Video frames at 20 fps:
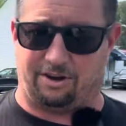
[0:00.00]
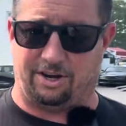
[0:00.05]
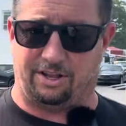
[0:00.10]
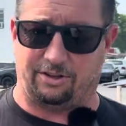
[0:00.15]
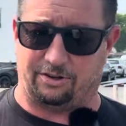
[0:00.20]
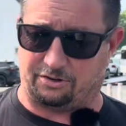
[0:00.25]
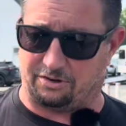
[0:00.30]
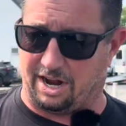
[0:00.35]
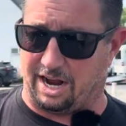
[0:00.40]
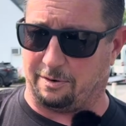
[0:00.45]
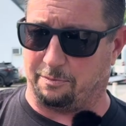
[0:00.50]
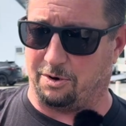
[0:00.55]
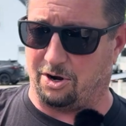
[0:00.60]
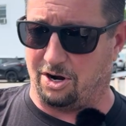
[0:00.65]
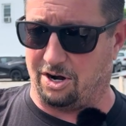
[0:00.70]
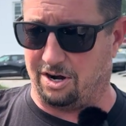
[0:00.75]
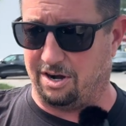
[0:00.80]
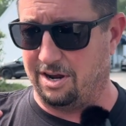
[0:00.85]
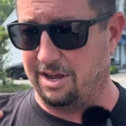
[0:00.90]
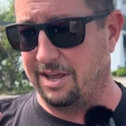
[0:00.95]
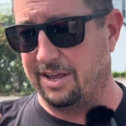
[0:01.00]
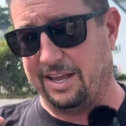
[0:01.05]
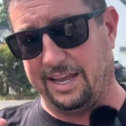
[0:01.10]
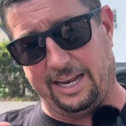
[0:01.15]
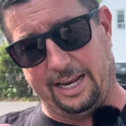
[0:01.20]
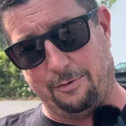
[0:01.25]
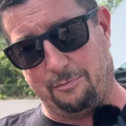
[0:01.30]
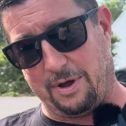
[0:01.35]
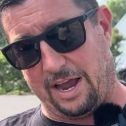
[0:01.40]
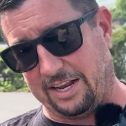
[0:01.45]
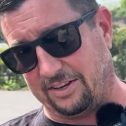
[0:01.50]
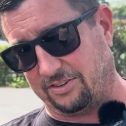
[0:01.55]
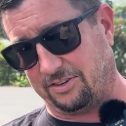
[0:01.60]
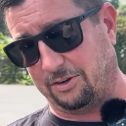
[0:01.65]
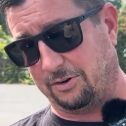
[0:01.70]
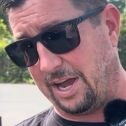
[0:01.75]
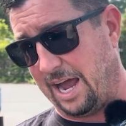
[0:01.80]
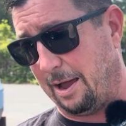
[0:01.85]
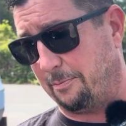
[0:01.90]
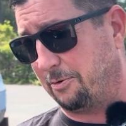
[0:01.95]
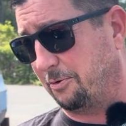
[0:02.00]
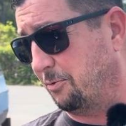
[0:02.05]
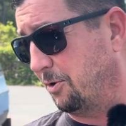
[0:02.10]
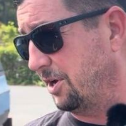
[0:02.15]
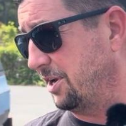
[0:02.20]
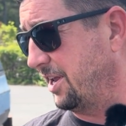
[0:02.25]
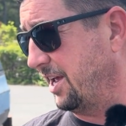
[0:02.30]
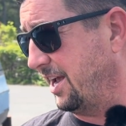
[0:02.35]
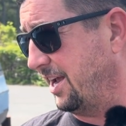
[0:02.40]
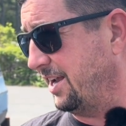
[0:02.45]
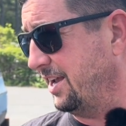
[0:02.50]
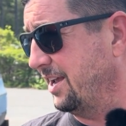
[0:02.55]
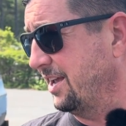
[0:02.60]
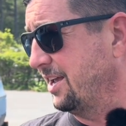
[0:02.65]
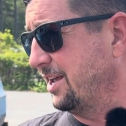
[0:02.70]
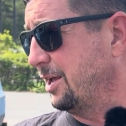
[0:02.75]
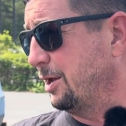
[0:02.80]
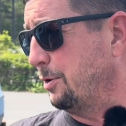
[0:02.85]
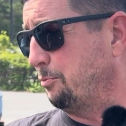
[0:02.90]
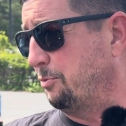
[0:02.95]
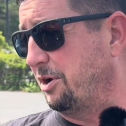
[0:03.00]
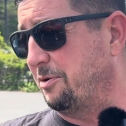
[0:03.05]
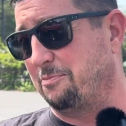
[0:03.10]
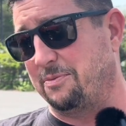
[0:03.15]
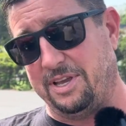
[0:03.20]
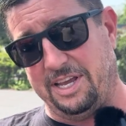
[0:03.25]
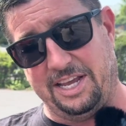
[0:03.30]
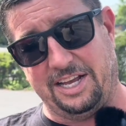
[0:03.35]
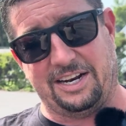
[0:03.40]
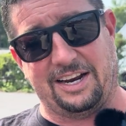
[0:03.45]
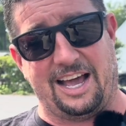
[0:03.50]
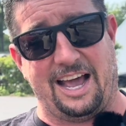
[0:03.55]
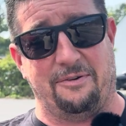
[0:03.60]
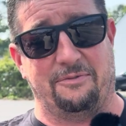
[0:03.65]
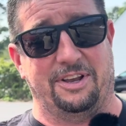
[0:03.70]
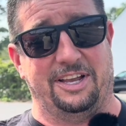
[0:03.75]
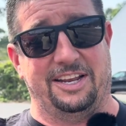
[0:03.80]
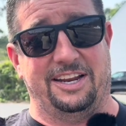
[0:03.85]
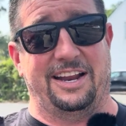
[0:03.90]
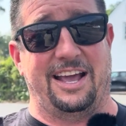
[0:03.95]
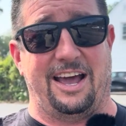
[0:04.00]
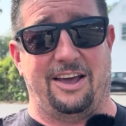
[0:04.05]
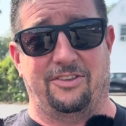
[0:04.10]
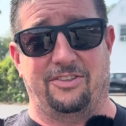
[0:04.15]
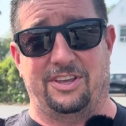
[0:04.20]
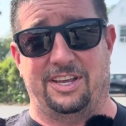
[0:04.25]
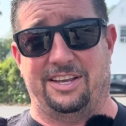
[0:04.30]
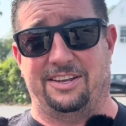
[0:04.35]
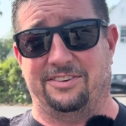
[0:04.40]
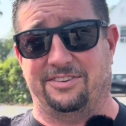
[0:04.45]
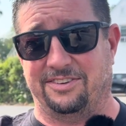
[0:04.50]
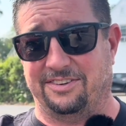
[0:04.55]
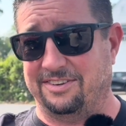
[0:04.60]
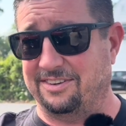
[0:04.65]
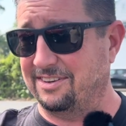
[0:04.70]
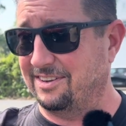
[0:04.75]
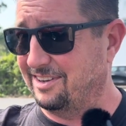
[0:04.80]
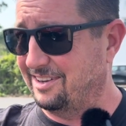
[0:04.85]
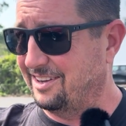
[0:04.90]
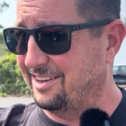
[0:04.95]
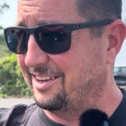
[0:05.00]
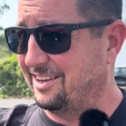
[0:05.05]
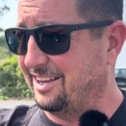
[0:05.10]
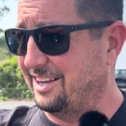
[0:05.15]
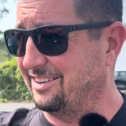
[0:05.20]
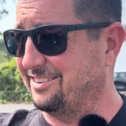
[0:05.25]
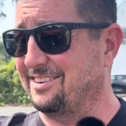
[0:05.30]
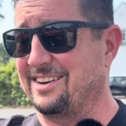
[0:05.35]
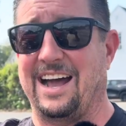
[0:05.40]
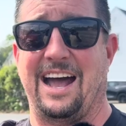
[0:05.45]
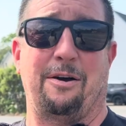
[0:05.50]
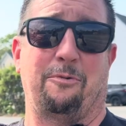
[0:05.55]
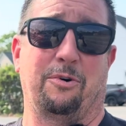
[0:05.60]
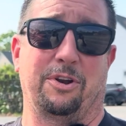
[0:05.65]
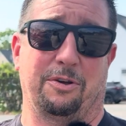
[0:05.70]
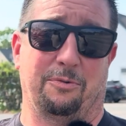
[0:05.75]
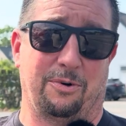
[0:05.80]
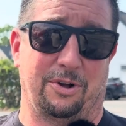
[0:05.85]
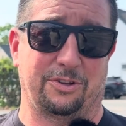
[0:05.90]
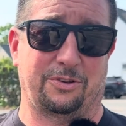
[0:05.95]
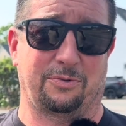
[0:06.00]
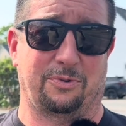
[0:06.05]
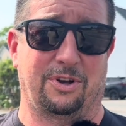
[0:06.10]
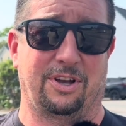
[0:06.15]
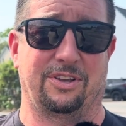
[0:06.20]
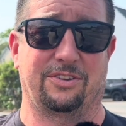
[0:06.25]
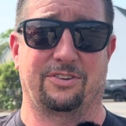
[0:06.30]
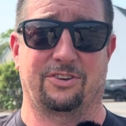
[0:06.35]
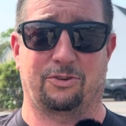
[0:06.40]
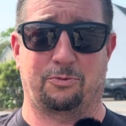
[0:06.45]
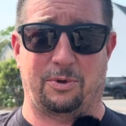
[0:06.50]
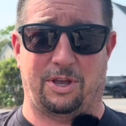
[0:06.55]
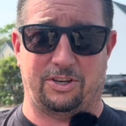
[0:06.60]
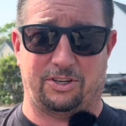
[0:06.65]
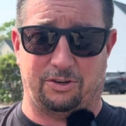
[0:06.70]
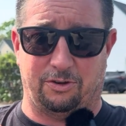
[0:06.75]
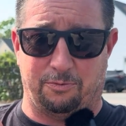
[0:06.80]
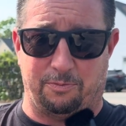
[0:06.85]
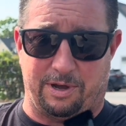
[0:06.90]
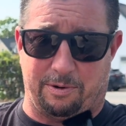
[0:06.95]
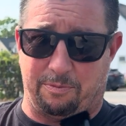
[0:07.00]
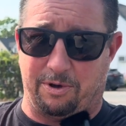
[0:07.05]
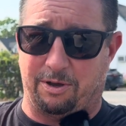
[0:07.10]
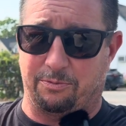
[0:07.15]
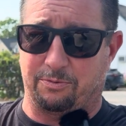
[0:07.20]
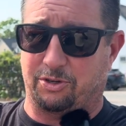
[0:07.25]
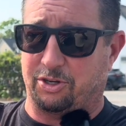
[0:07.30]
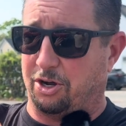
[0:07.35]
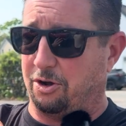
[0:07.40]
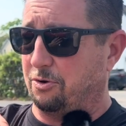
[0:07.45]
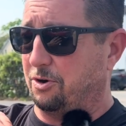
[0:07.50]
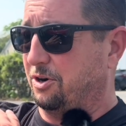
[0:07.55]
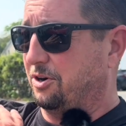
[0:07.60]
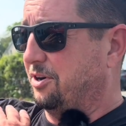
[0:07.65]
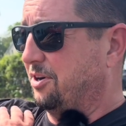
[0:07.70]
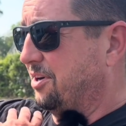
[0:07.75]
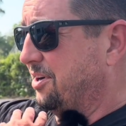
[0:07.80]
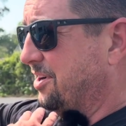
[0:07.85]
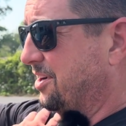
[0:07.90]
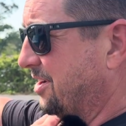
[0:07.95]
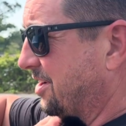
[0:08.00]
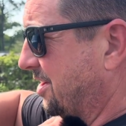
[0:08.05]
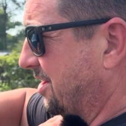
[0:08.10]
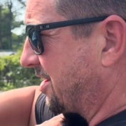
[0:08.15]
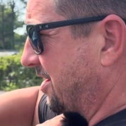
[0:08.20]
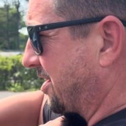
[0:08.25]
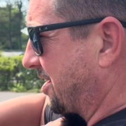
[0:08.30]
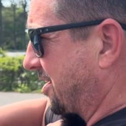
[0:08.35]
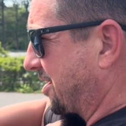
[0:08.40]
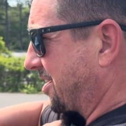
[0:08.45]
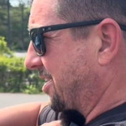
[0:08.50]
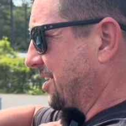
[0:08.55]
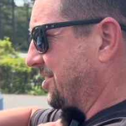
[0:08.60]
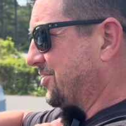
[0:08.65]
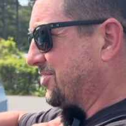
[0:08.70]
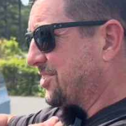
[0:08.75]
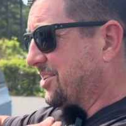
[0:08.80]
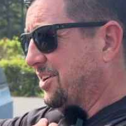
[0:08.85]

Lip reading: and the track bar, and it might still happen one day. But me climbing in and out of these is not what it once was, especially with my bum shoulder. It's